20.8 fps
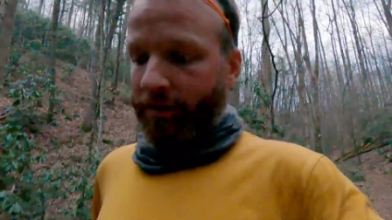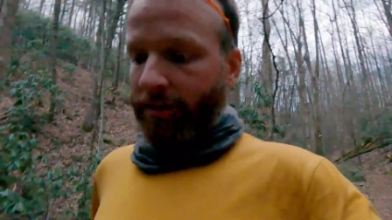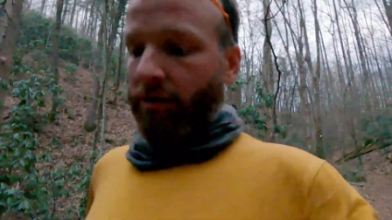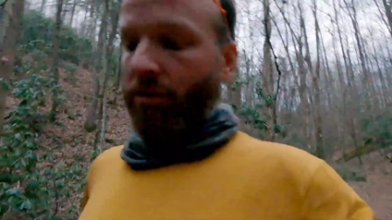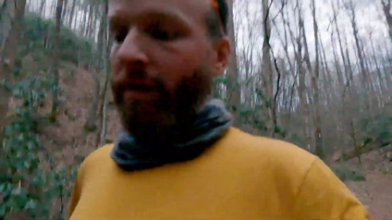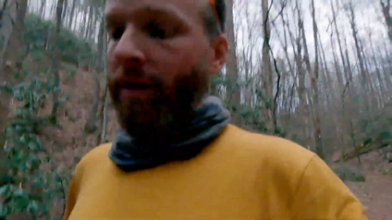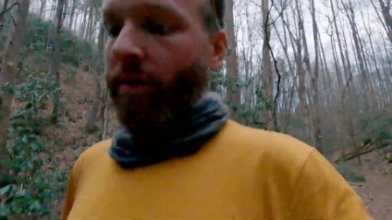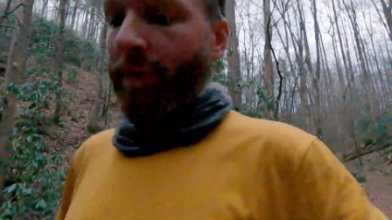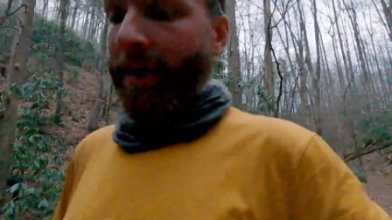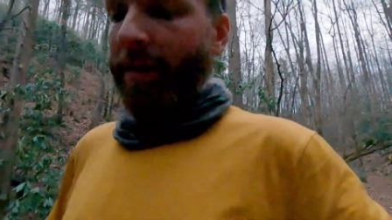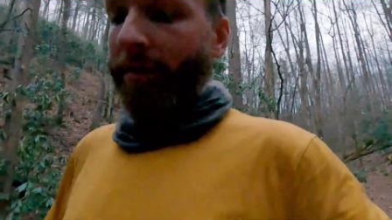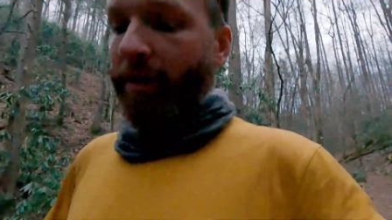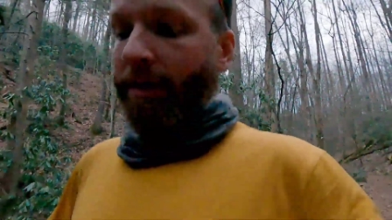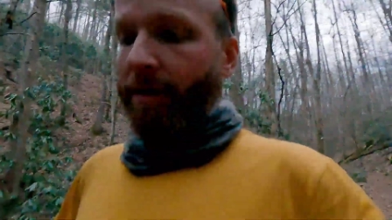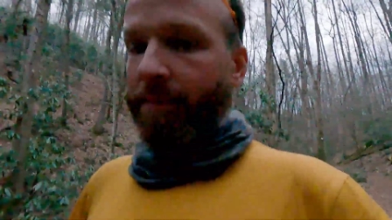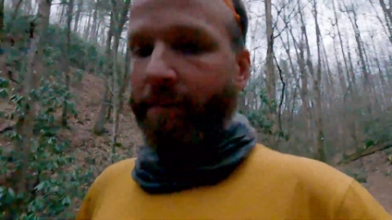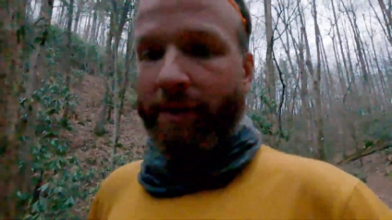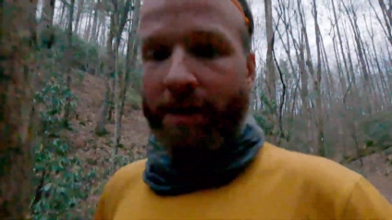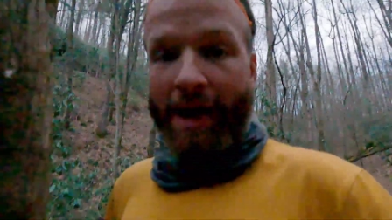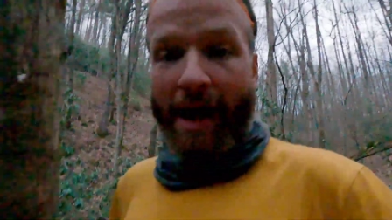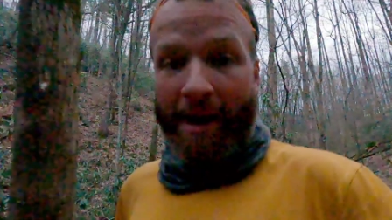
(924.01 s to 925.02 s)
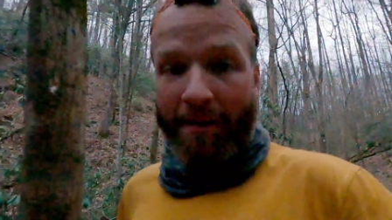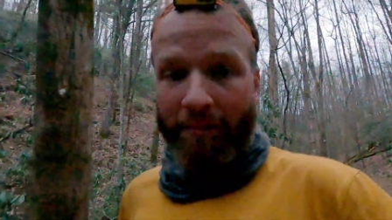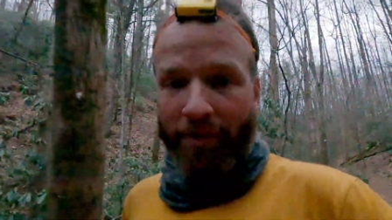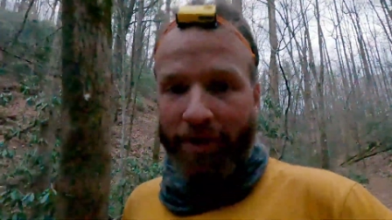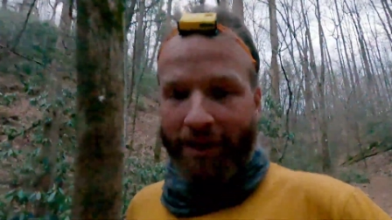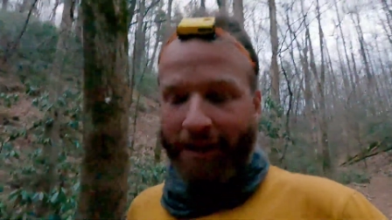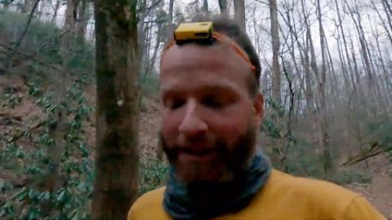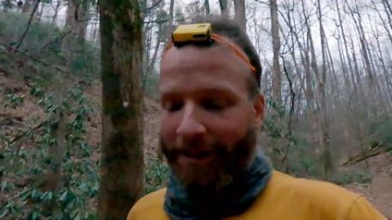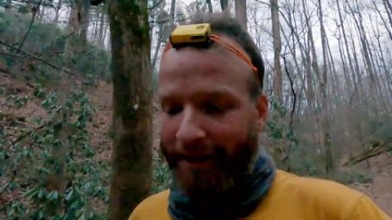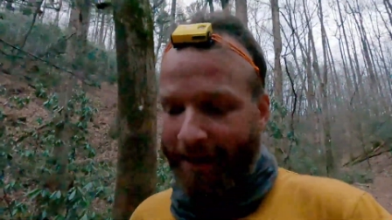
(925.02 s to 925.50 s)
So I wound up
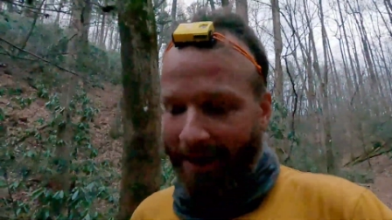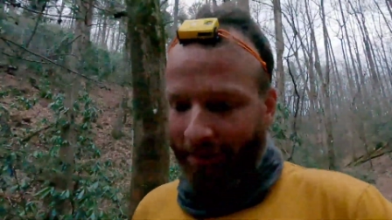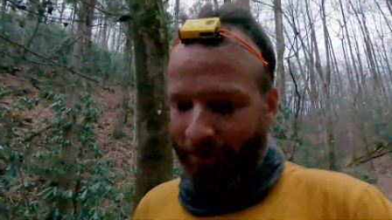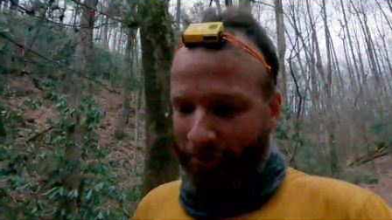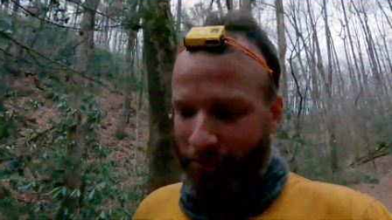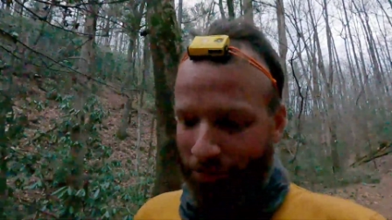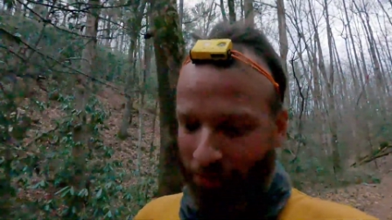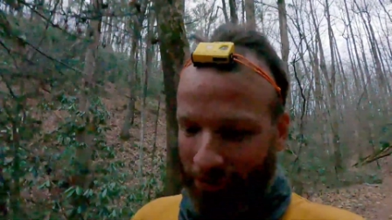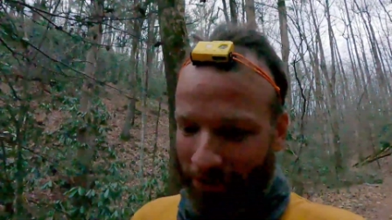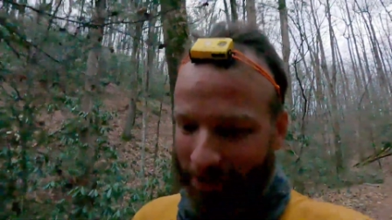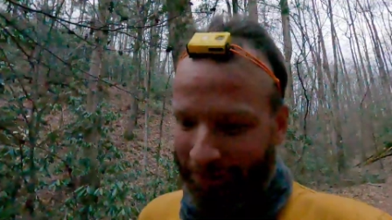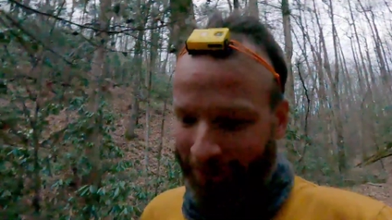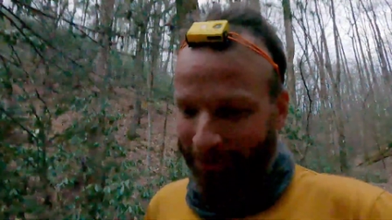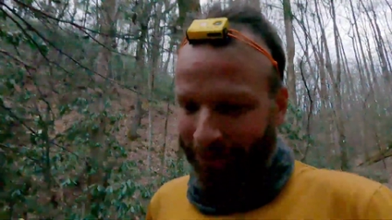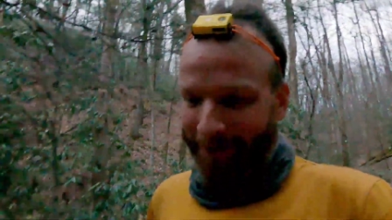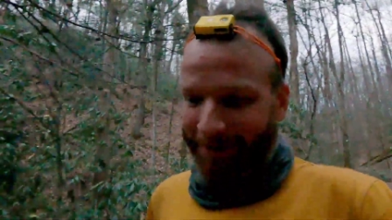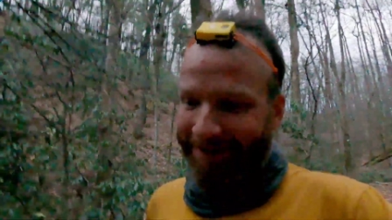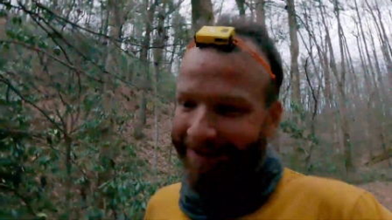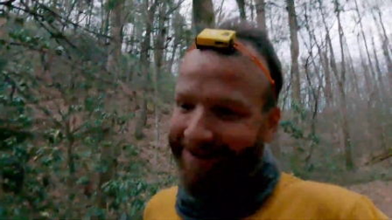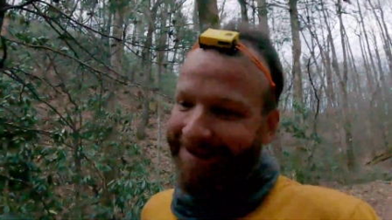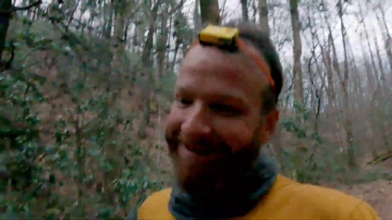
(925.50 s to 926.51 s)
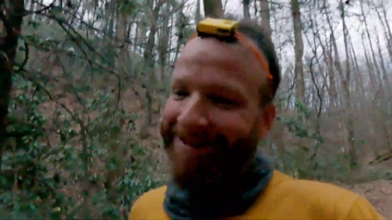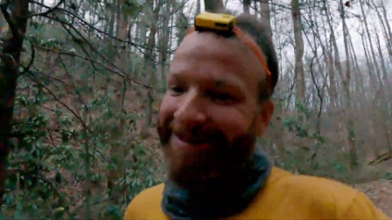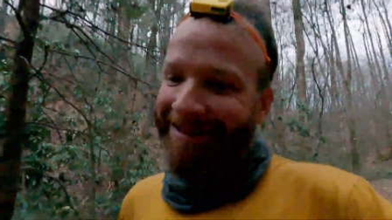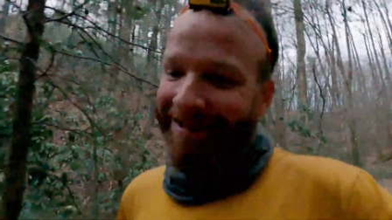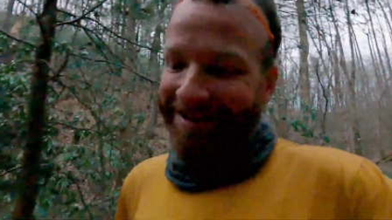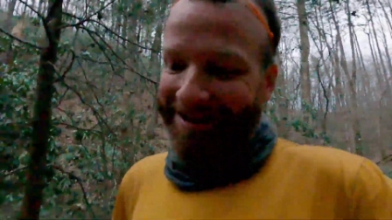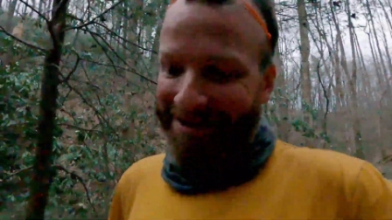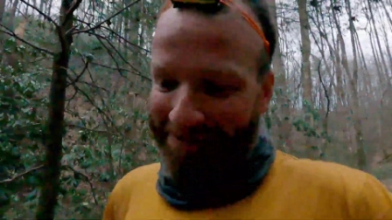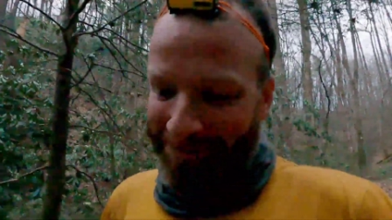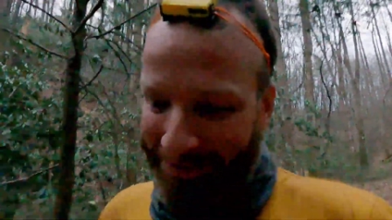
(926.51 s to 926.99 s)
not breaking that rule of,
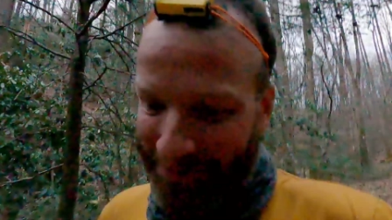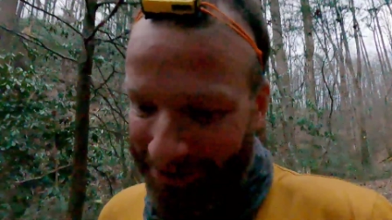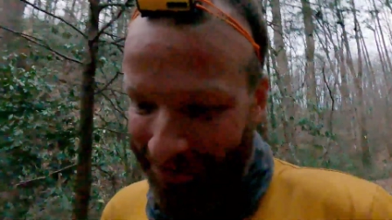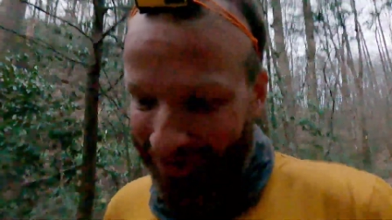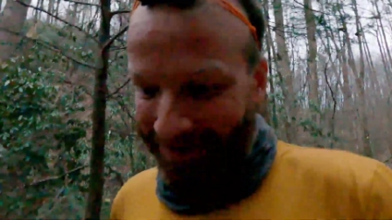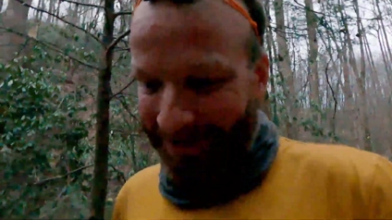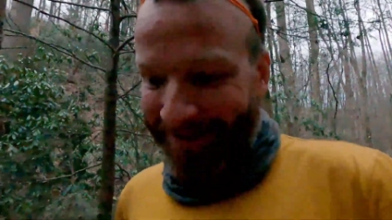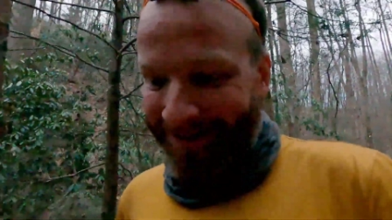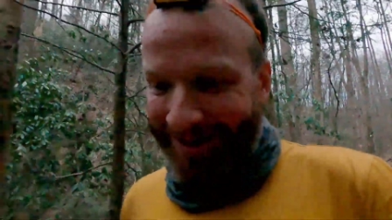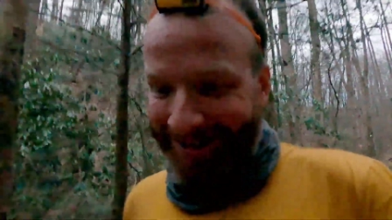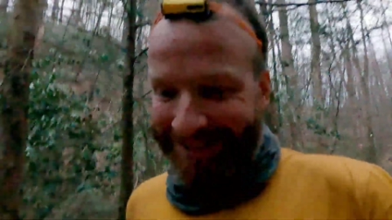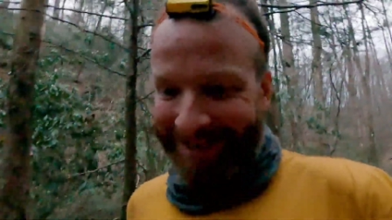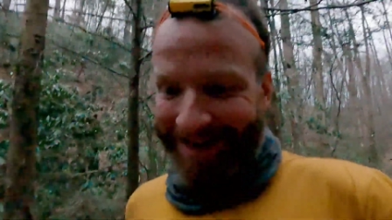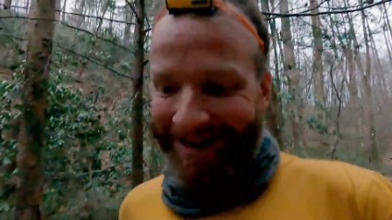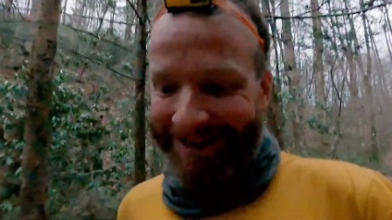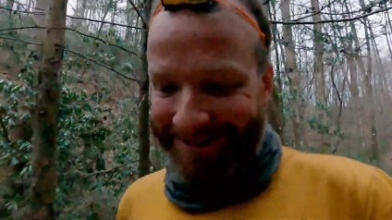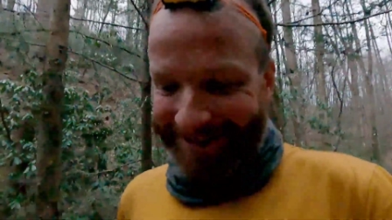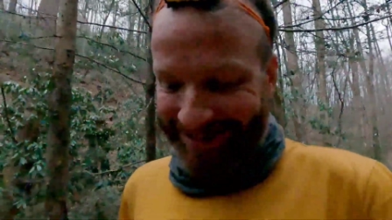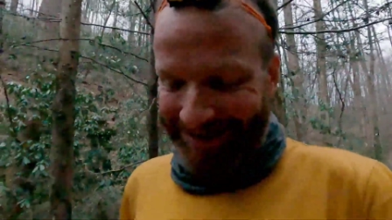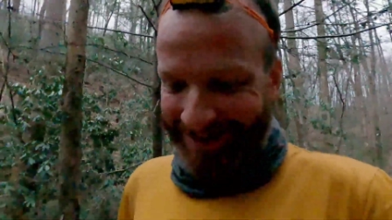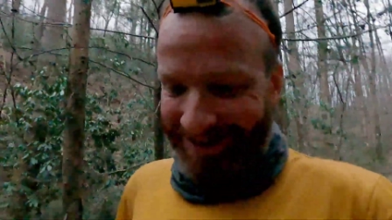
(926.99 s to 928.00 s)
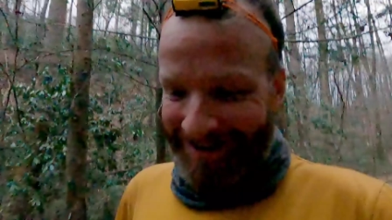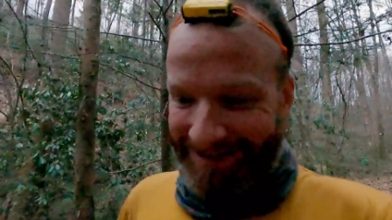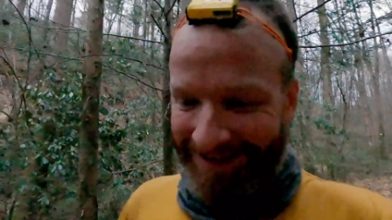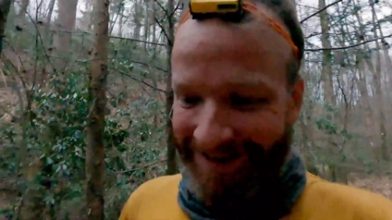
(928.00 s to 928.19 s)
of cooking in the tent.